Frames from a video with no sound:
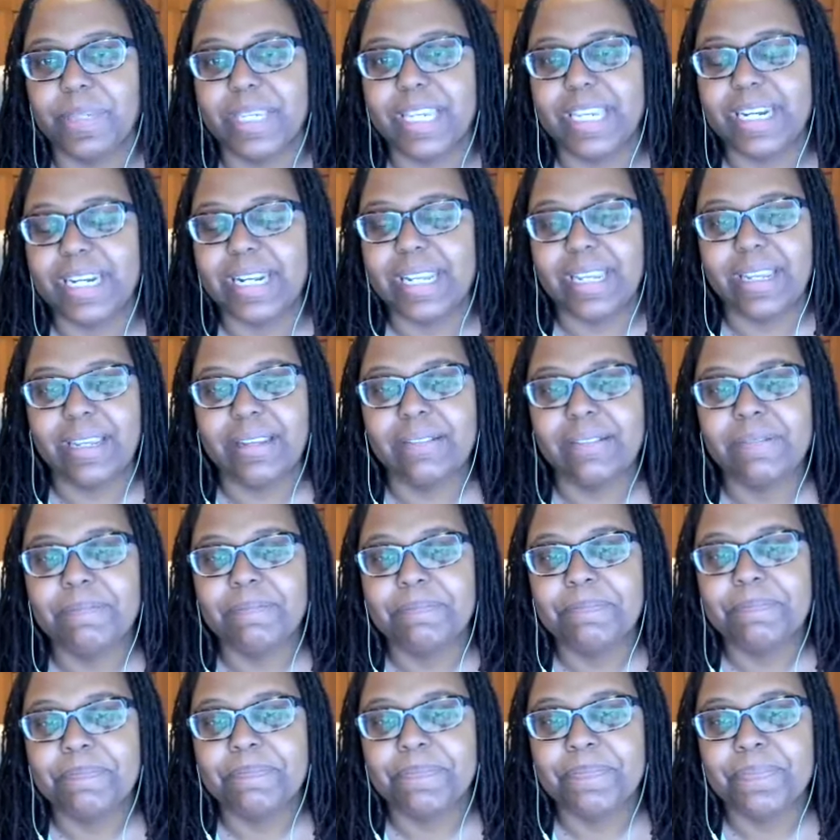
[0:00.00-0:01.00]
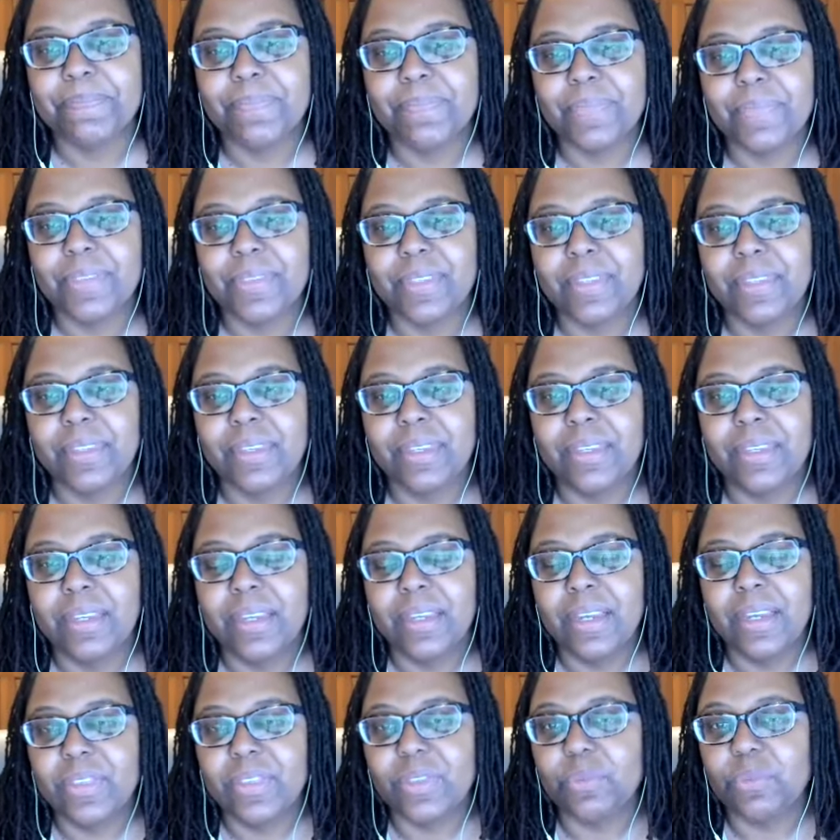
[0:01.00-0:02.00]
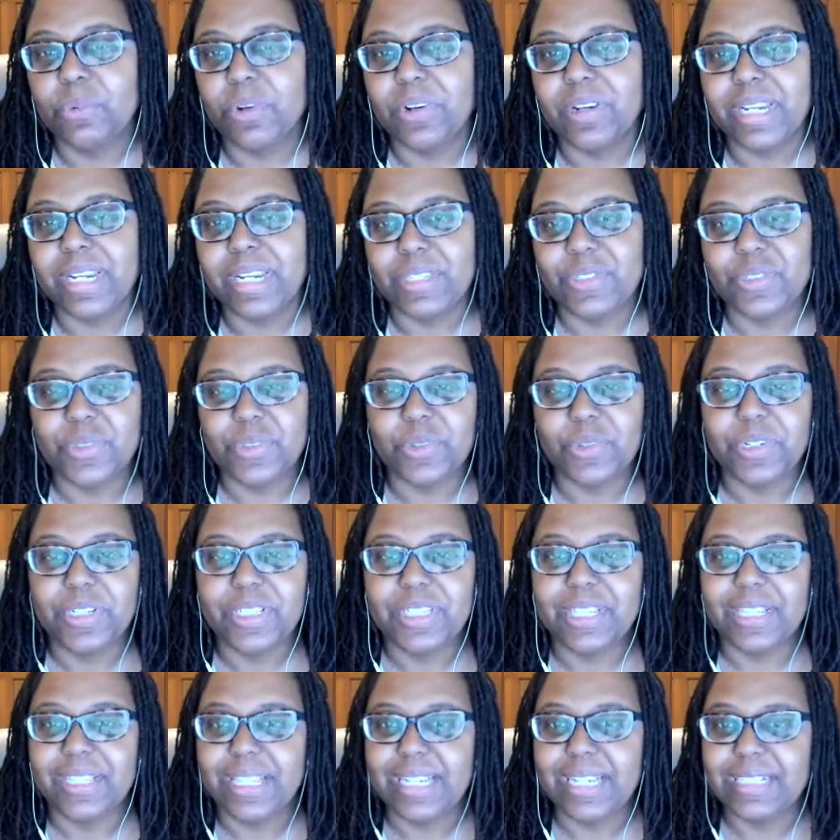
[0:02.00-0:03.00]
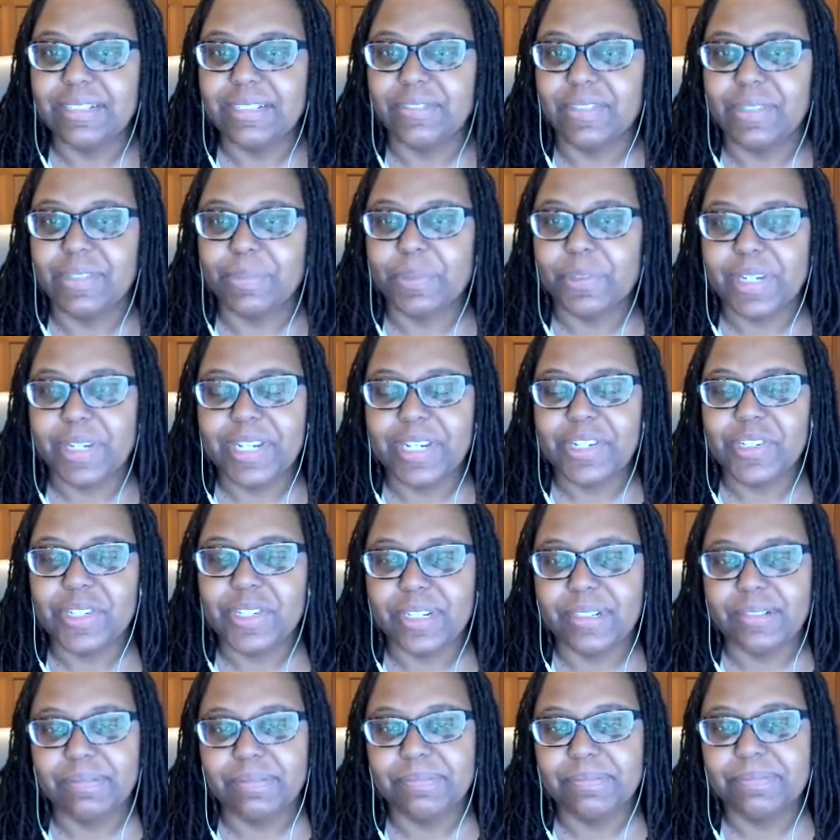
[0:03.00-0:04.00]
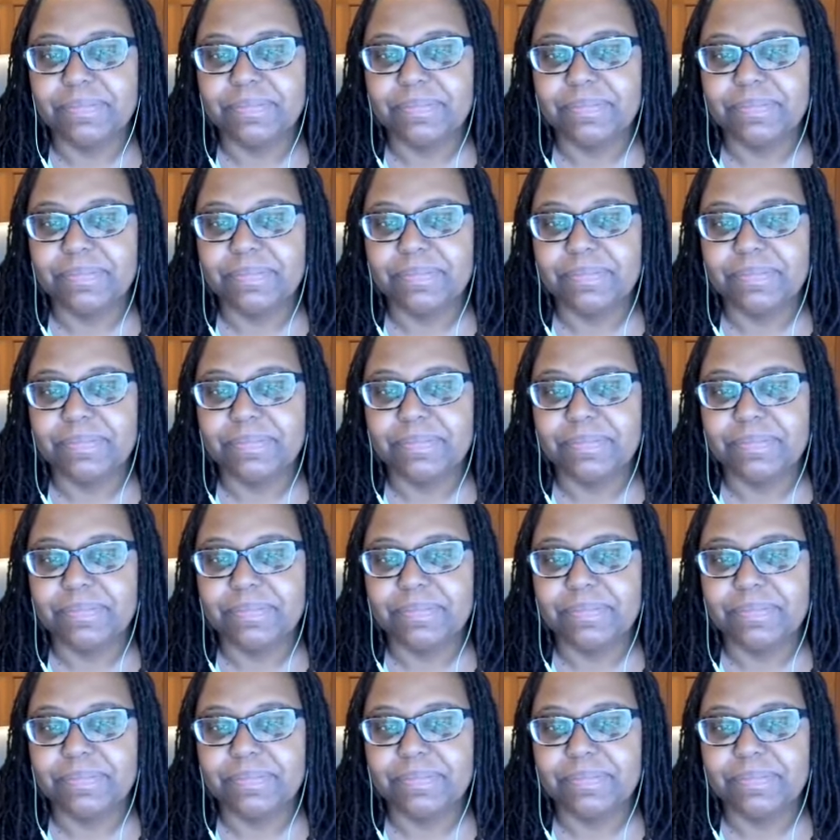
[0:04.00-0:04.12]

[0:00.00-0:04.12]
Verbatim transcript: beginning the work is towards collective liberation